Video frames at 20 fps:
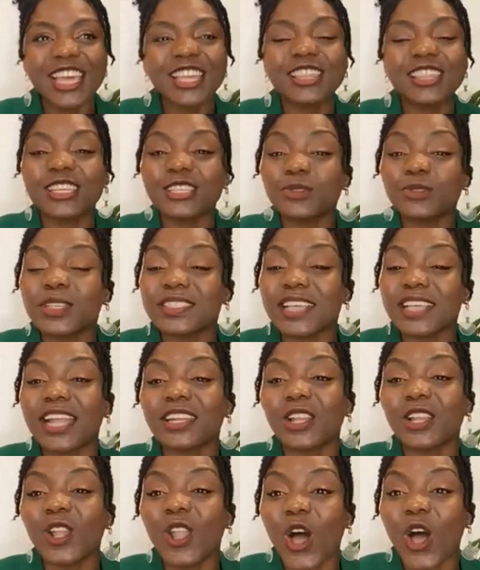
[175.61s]
This was
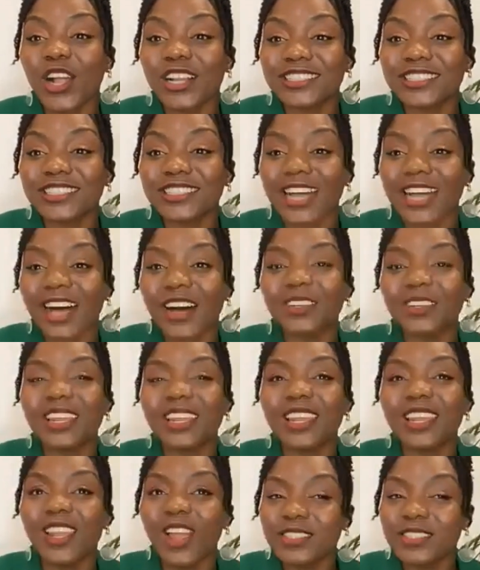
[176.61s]
under lockdown
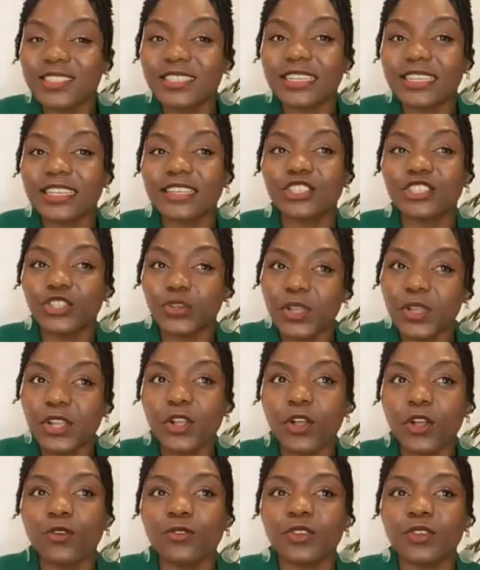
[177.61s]
last year during
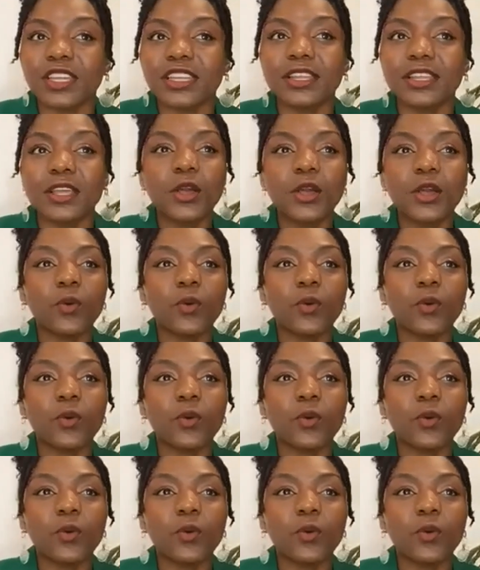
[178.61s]
COVID,